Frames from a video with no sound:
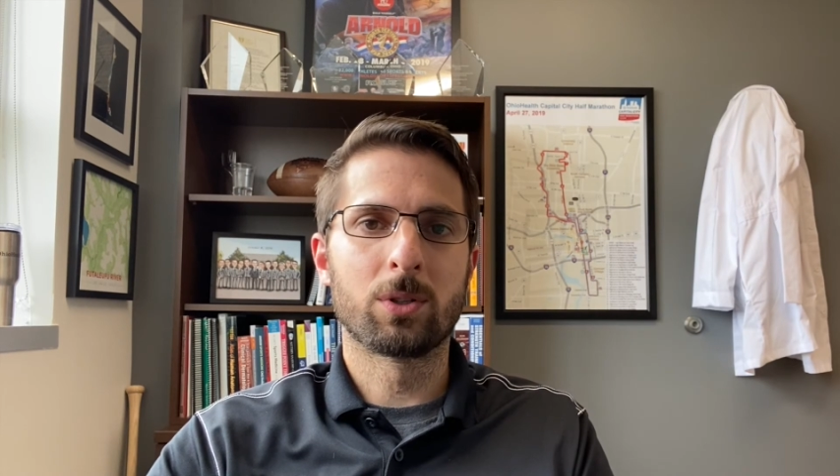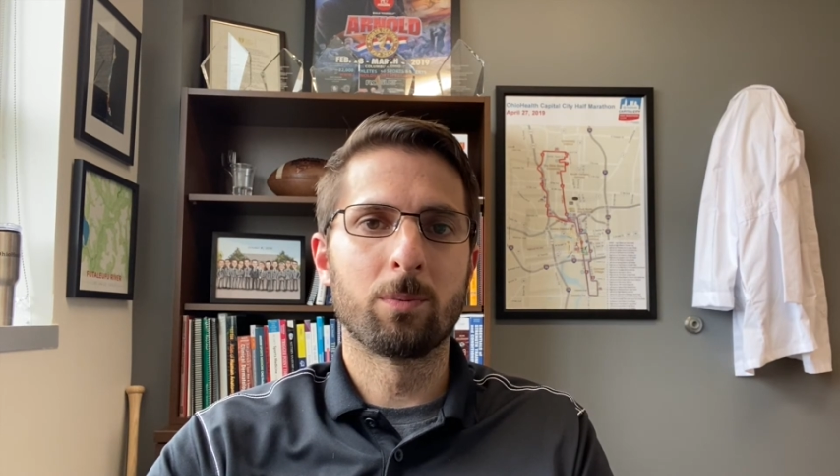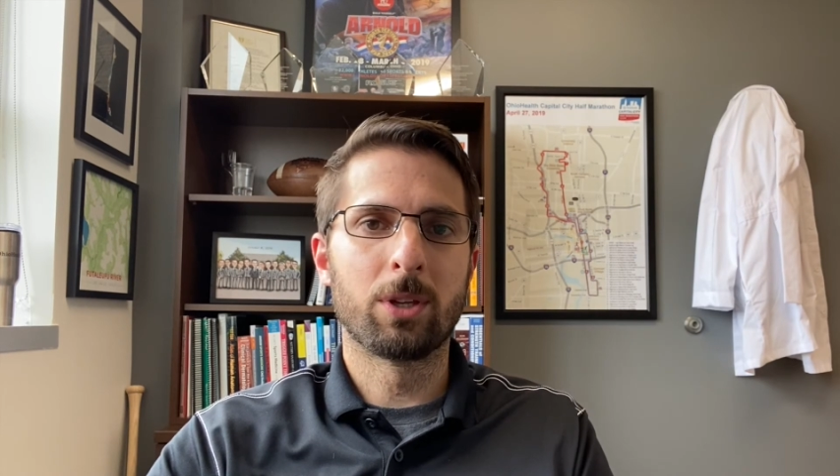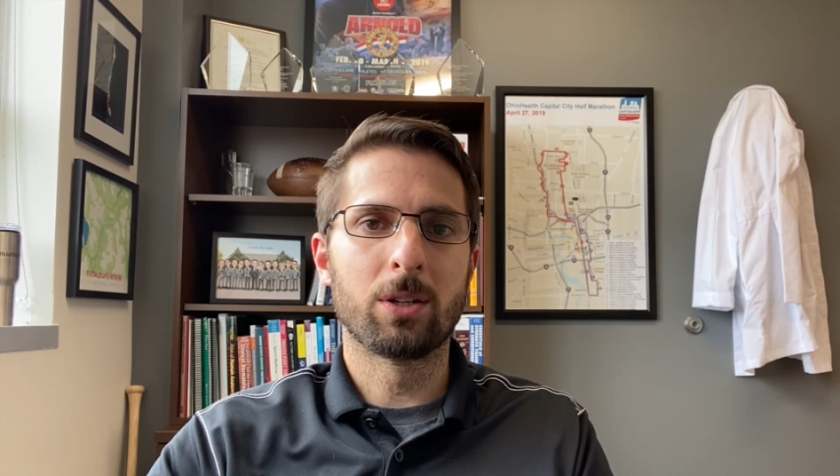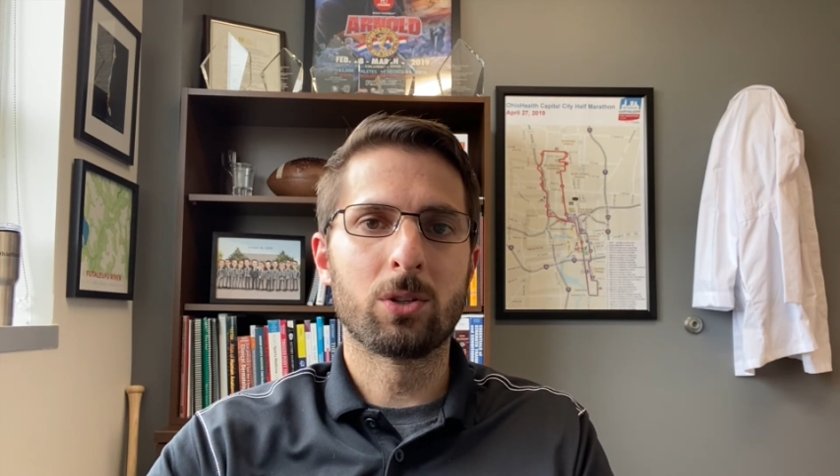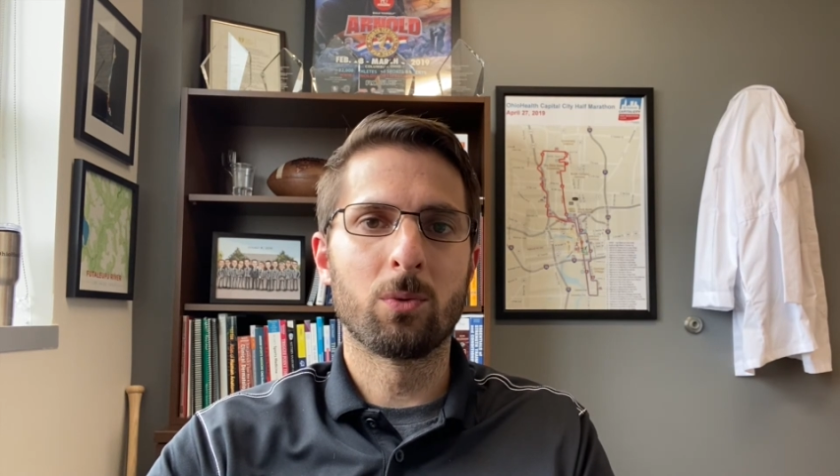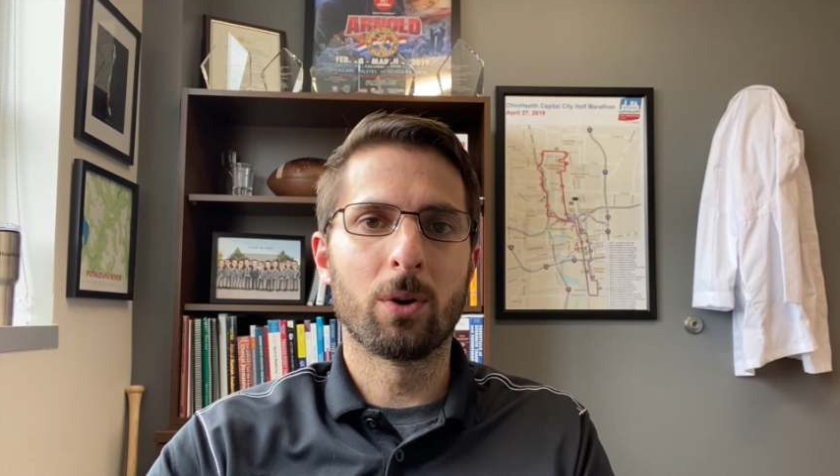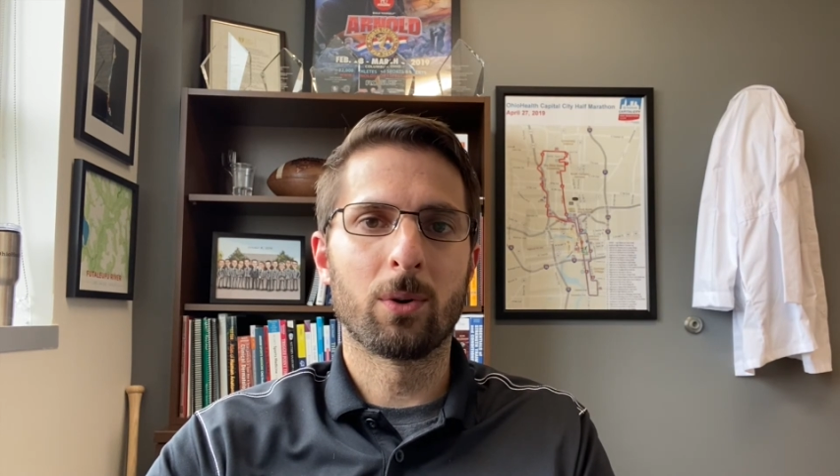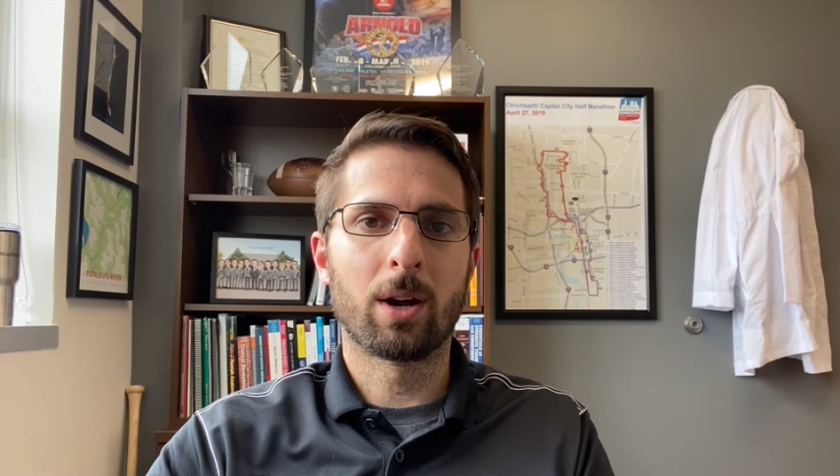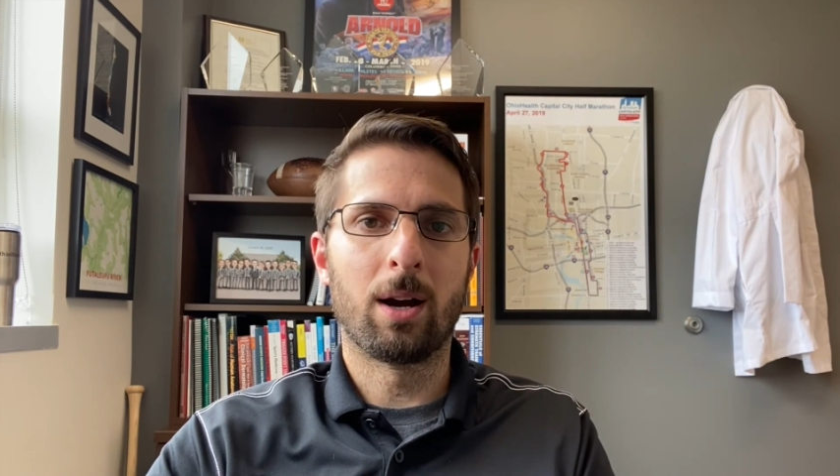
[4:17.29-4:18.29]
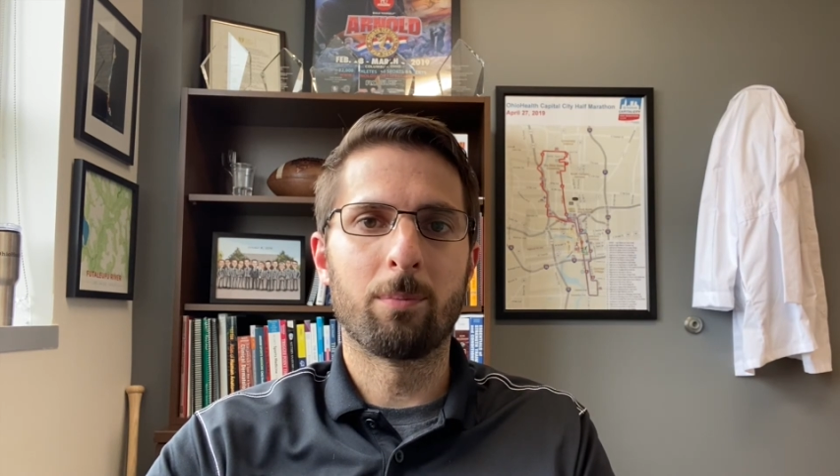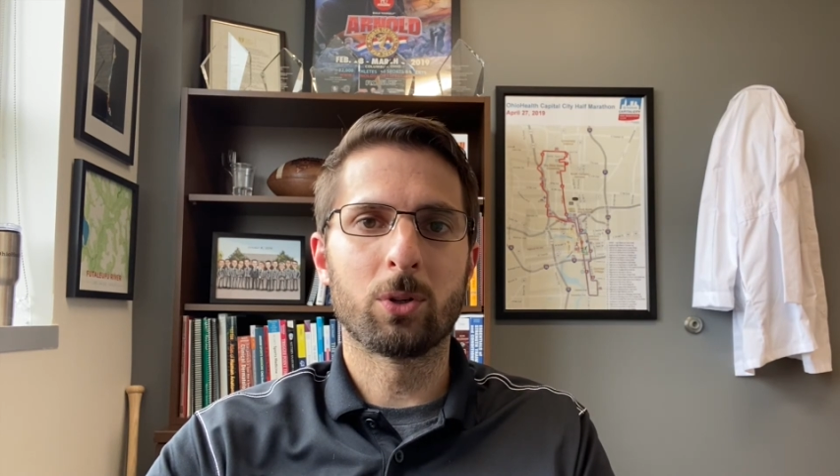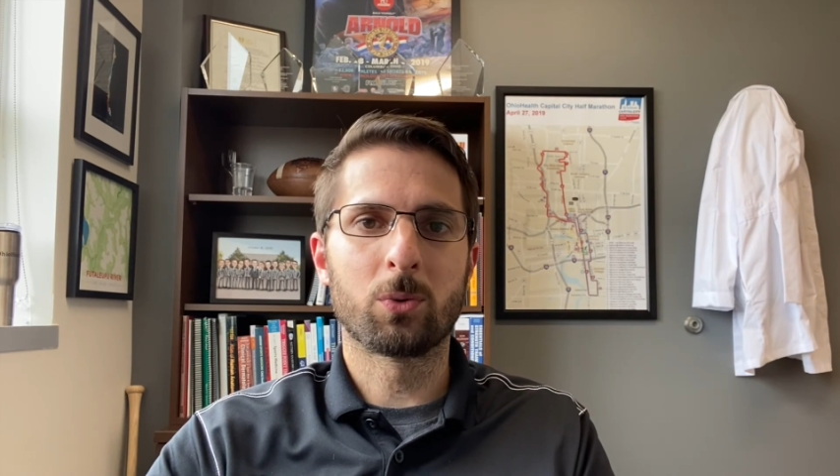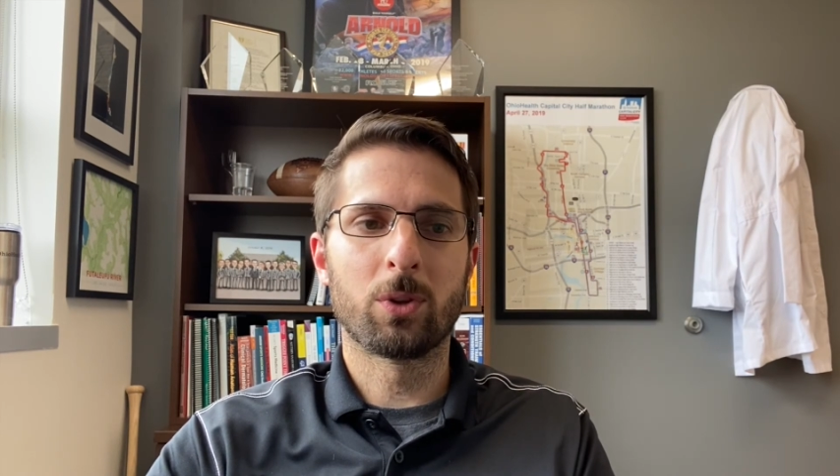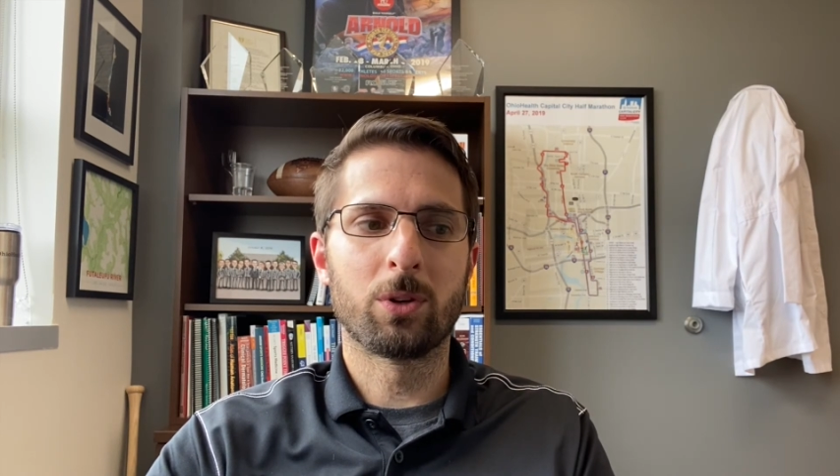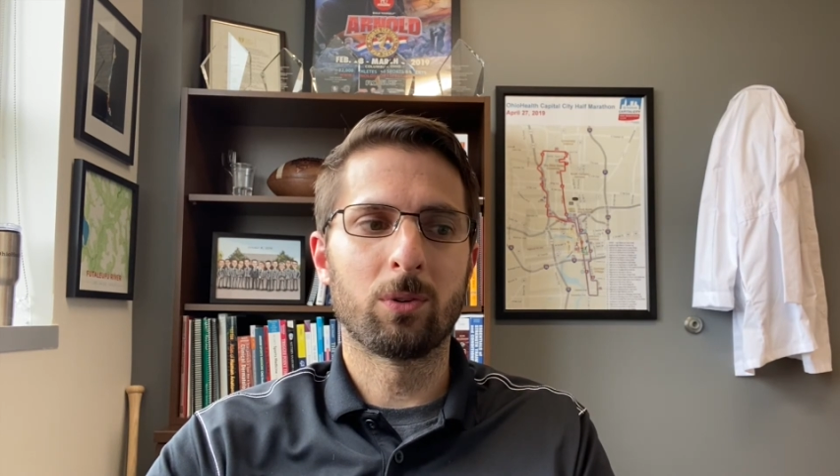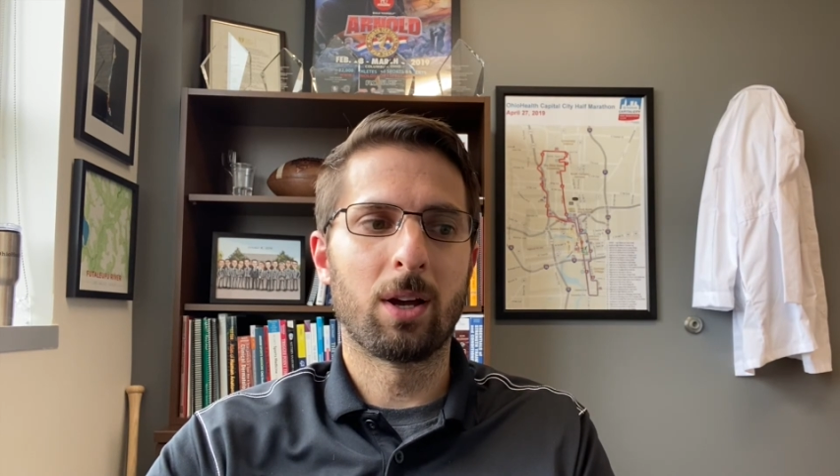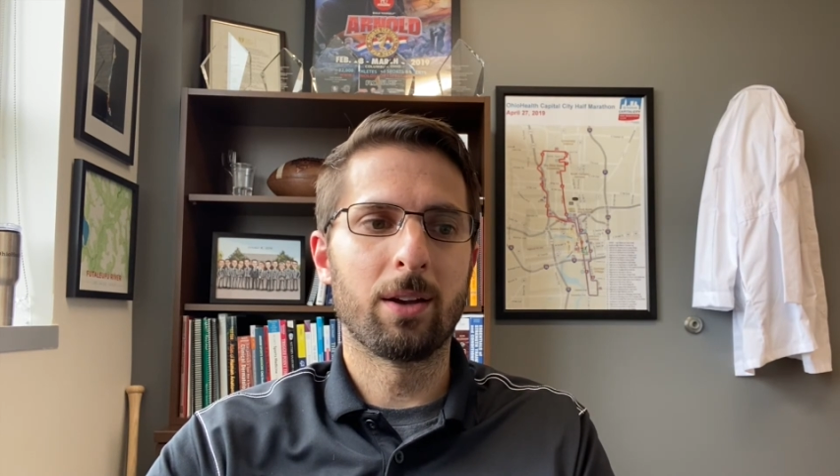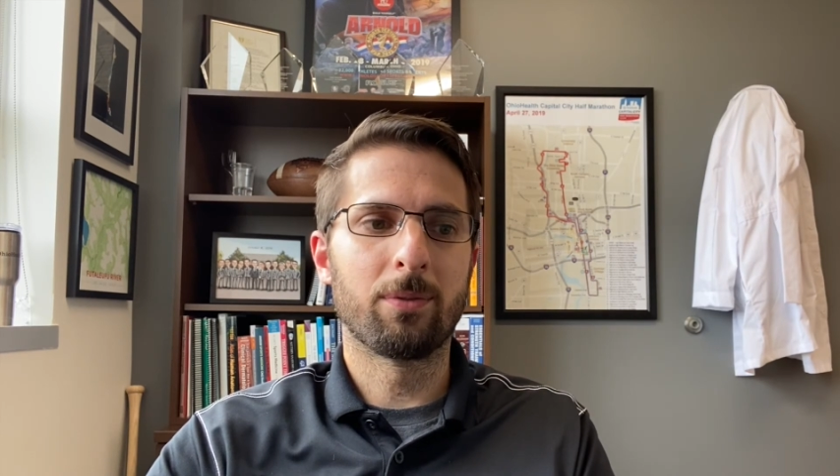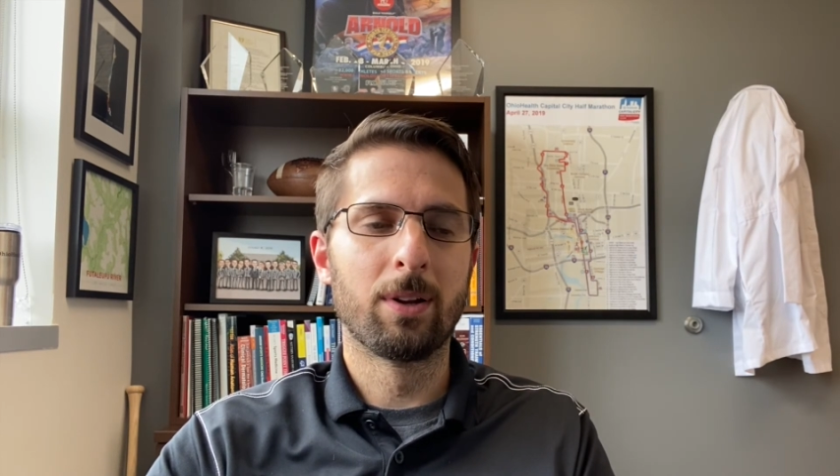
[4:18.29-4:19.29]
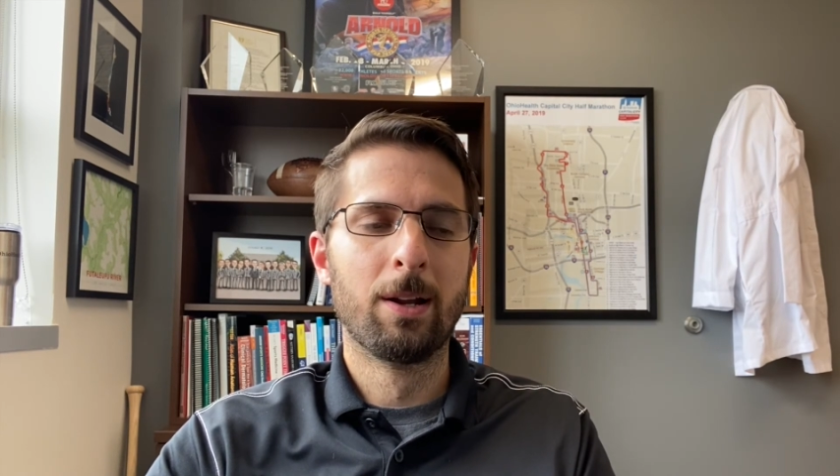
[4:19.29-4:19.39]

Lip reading: some things you want to accomplish with your life?